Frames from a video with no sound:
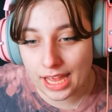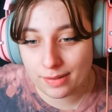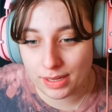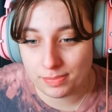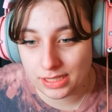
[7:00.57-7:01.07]

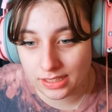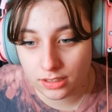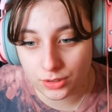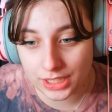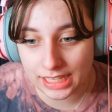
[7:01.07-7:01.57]
and maybe
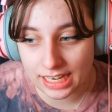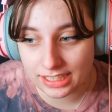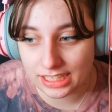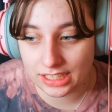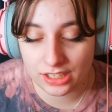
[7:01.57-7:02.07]
looking at
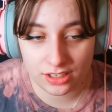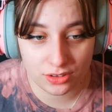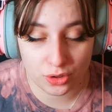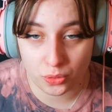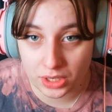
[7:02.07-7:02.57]
getting a
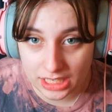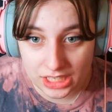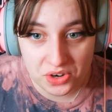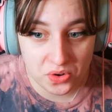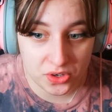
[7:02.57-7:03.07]

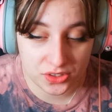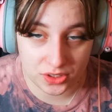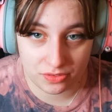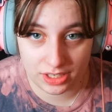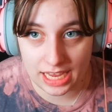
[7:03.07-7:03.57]
degree or a
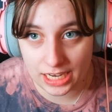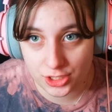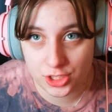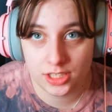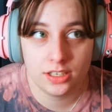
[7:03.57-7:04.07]

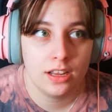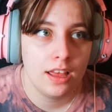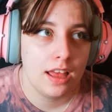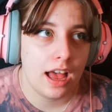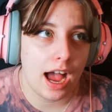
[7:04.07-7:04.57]
certification.
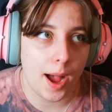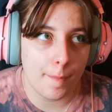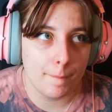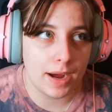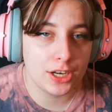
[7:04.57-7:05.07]

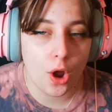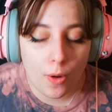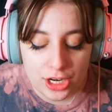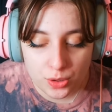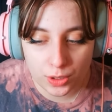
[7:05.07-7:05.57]
Um, I know
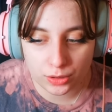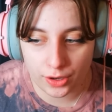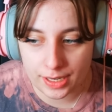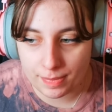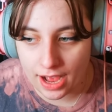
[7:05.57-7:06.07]
I talk a
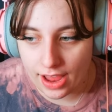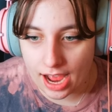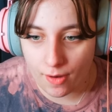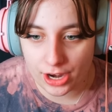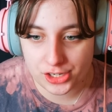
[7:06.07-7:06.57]
lot about
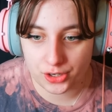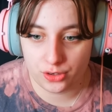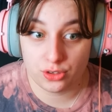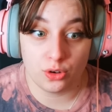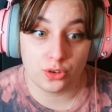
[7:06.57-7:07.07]
how I
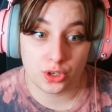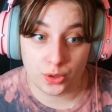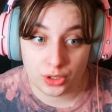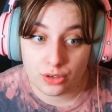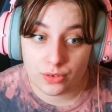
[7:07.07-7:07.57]
chose not to go
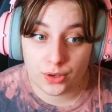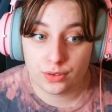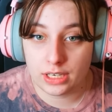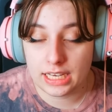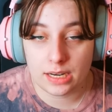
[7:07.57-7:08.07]
to
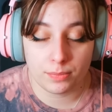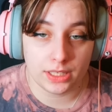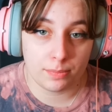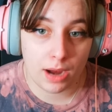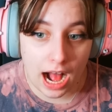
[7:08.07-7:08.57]
university, and I'm
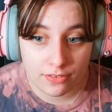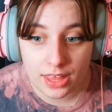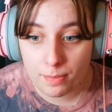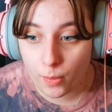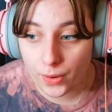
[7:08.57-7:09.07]
really proud of
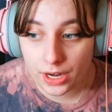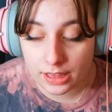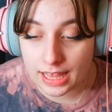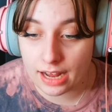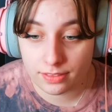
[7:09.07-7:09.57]
that point,
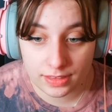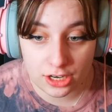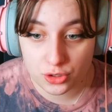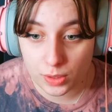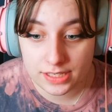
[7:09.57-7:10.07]
that
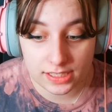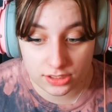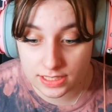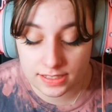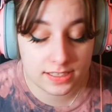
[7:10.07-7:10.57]
that choice. And
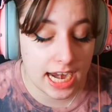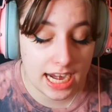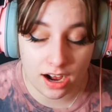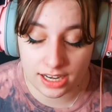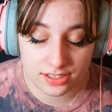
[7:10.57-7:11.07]
to this
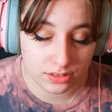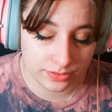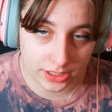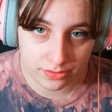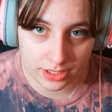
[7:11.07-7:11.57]
day, I still
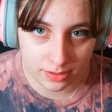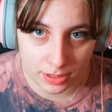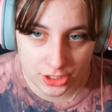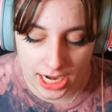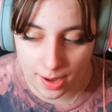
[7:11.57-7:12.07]
very, very
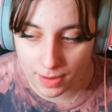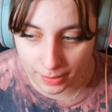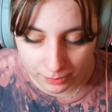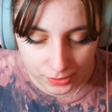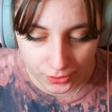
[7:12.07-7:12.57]
much am.
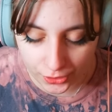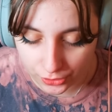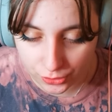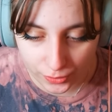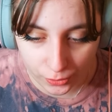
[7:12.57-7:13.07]
I'm so,
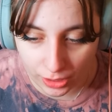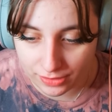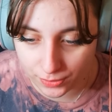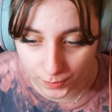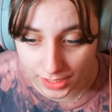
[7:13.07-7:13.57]
so
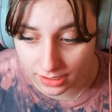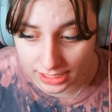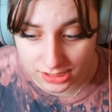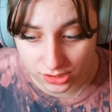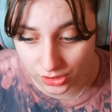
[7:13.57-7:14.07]
grateful that
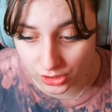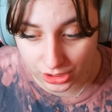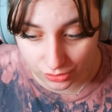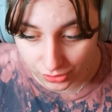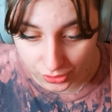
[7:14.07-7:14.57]
I didn't go to
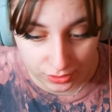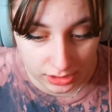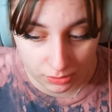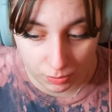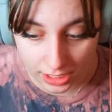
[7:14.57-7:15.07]

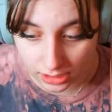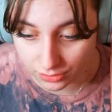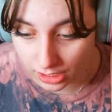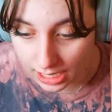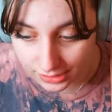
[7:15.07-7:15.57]
university right
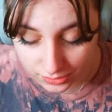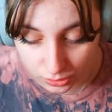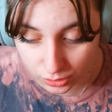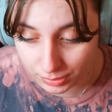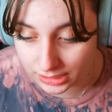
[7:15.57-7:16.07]
after high
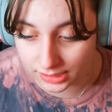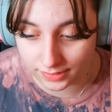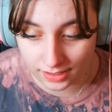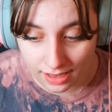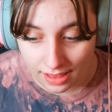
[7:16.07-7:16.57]
school
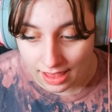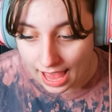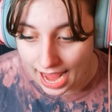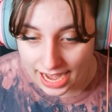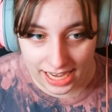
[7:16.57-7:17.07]
because,
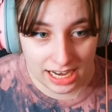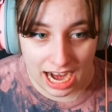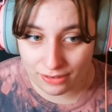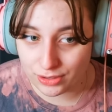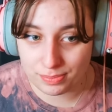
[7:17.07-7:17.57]
a,
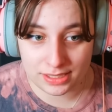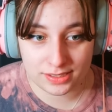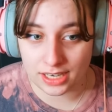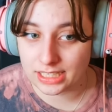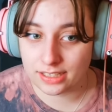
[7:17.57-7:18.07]
I would be
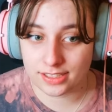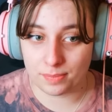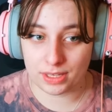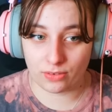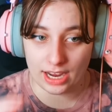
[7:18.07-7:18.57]
studying
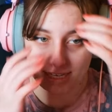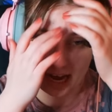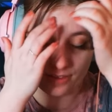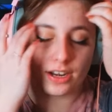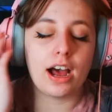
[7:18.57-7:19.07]
something right
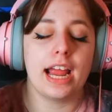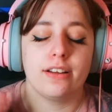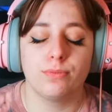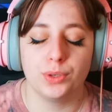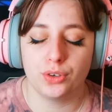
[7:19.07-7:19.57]
now that
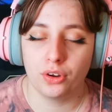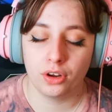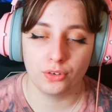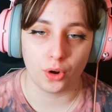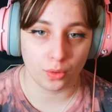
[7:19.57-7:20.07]
I would
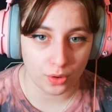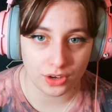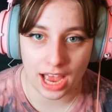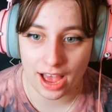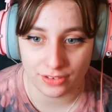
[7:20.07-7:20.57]
no
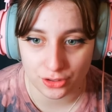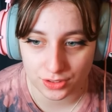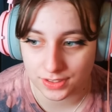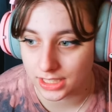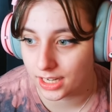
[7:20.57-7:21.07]
longer have
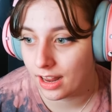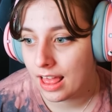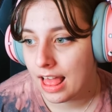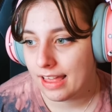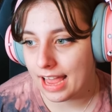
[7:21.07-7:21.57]
interest in,
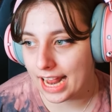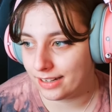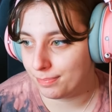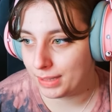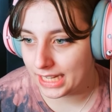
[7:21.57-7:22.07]

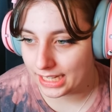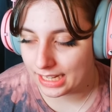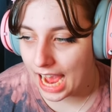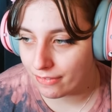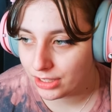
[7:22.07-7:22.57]
and B,
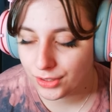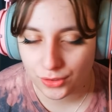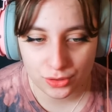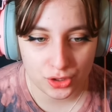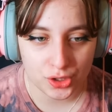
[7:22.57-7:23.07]
having
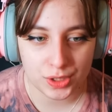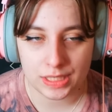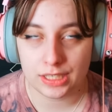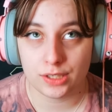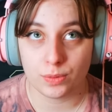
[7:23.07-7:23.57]
those two
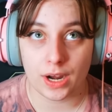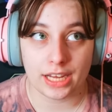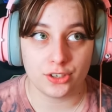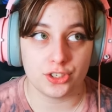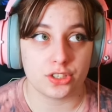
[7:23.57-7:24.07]
years where I
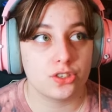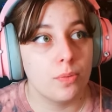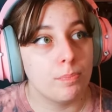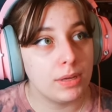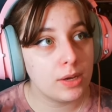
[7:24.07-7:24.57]
could just
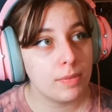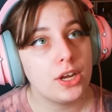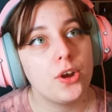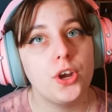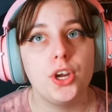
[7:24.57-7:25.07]
be on
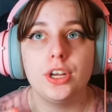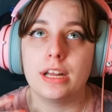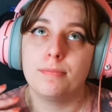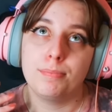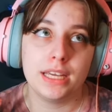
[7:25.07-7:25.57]
my own
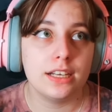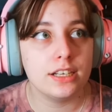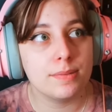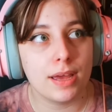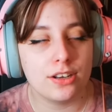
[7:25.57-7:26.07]
and be an
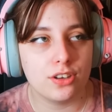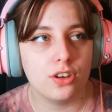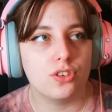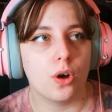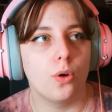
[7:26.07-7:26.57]
independent
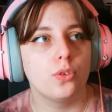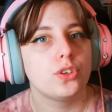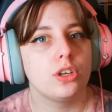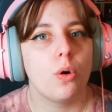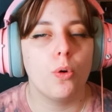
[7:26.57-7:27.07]

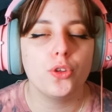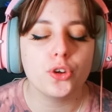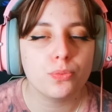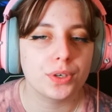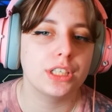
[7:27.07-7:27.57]
adult and
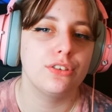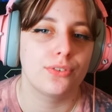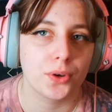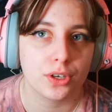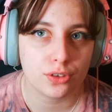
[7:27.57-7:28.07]
also really
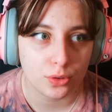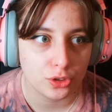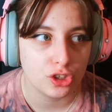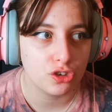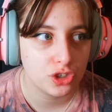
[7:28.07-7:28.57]
focus
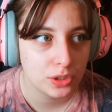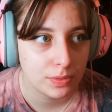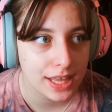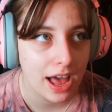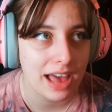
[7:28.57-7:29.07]
on YouTube
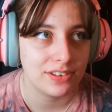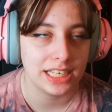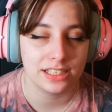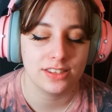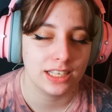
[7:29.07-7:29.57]
without
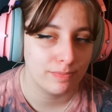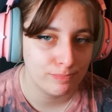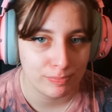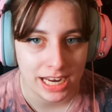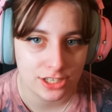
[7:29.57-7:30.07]
having anything
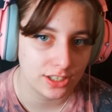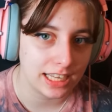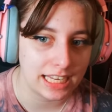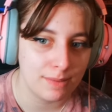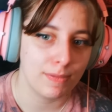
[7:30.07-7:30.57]
major
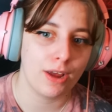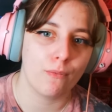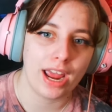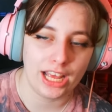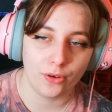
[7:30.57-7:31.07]
like in my
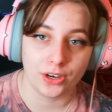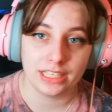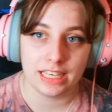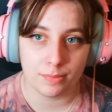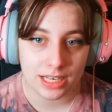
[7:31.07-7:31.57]
way or
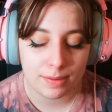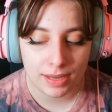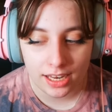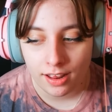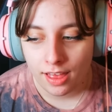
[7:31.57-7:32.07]
inhibiting
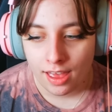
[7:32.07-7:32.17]
me,